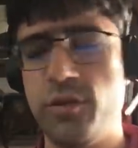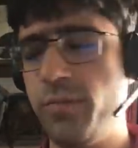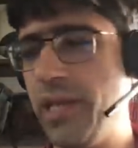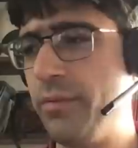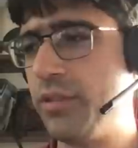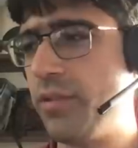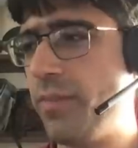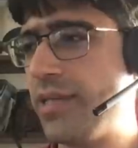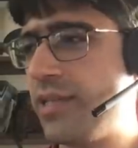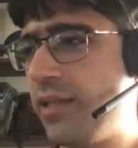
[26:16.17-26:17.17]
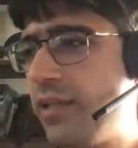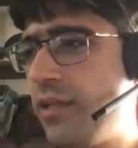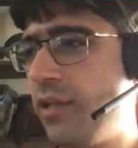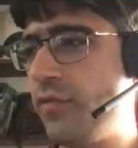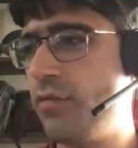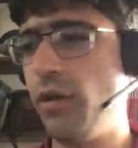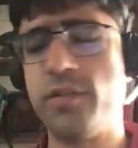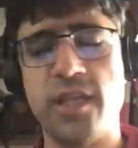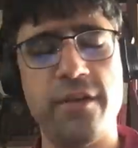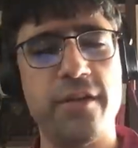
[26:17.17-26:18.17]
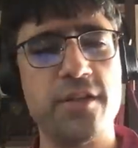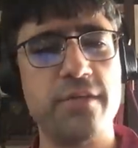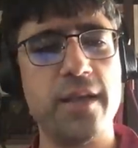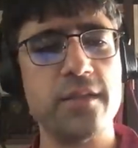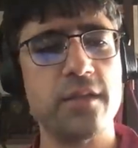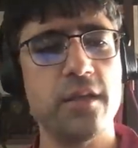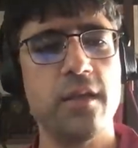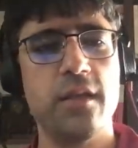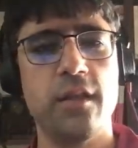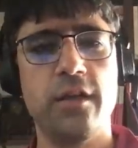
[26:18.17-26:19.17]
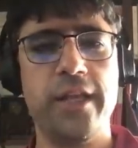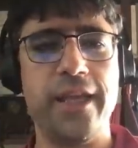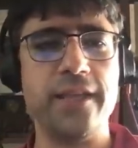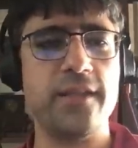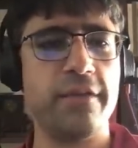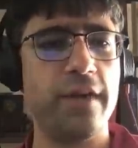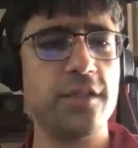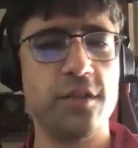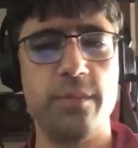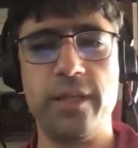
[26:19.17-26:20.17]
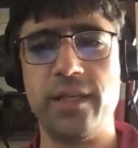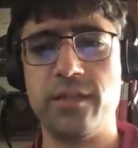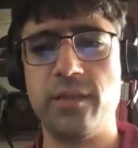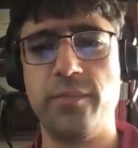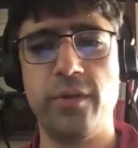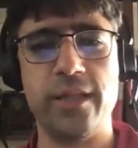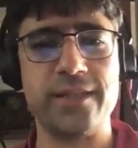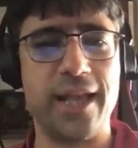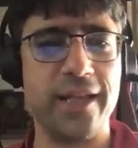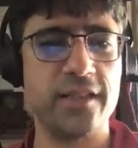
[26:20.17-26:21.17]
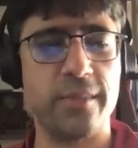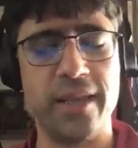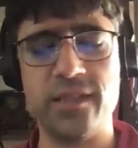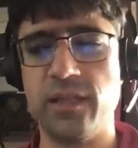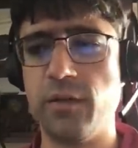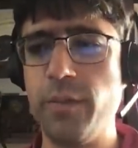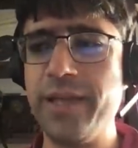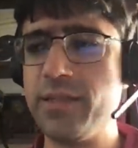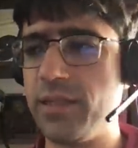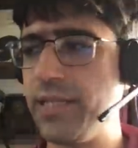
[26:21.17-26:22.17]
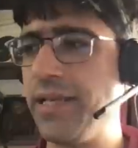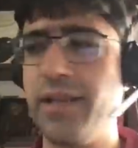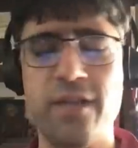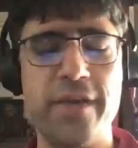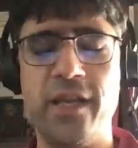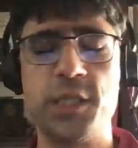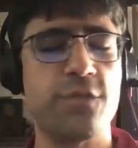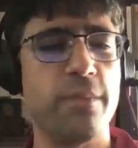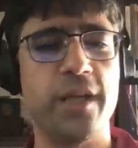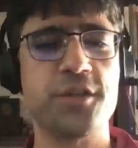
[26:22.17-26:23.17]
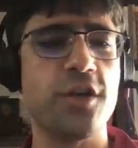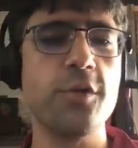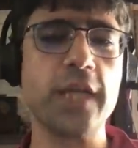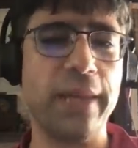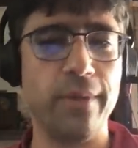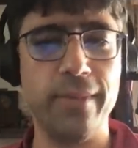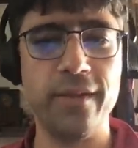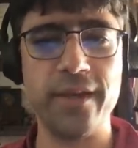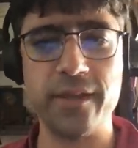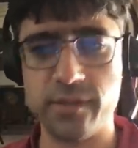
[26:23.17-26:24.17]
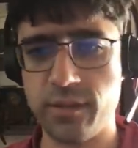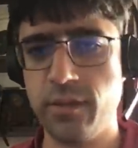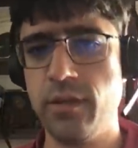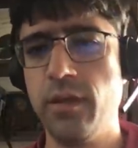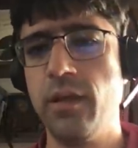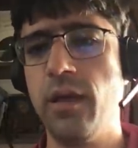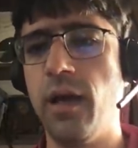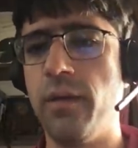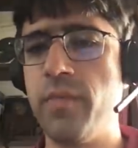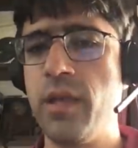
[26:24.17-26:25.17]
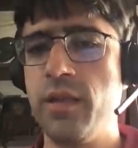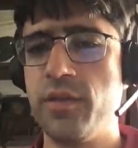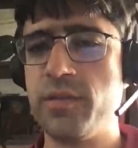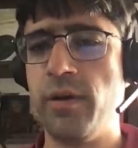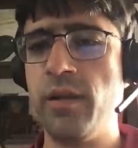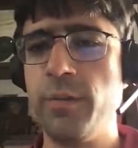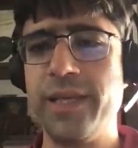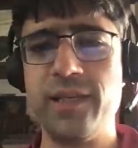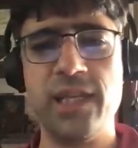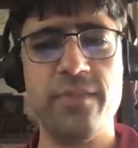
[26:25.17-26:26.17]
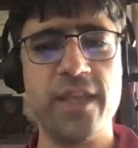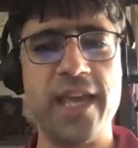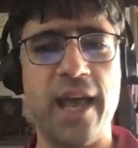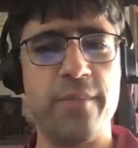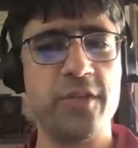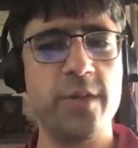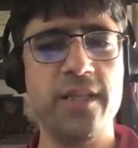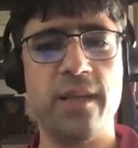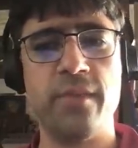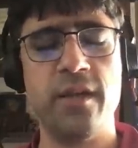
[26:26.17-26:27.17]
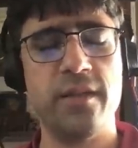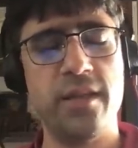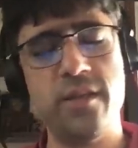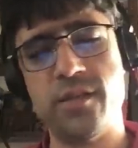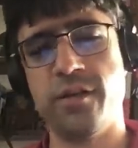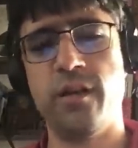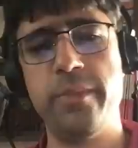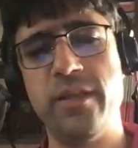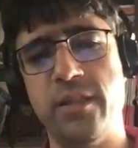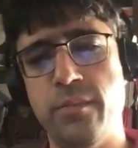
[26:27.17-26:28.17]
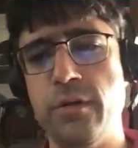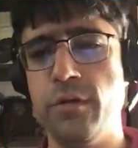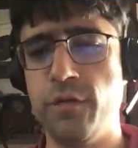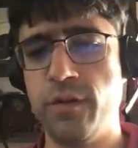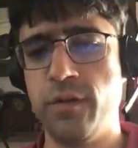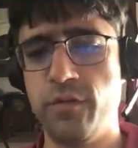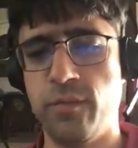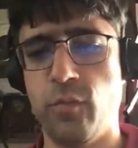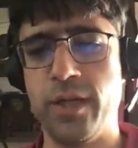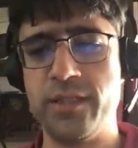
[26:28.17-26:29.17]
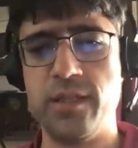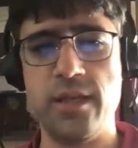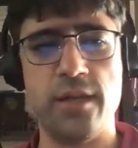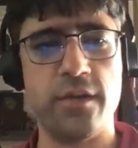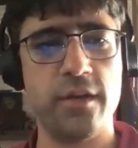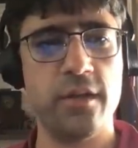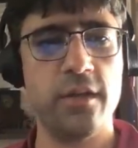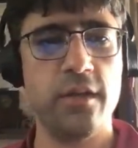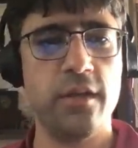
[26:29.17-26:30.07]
You should be able to basically, if you know synchronous Rust, learning async Rust should be as simple as adding some async awaits and taking advantage of a bunch of new capabilities. Um, the smaller we can keep the gap between them, the easier it'll be to move from one to the other.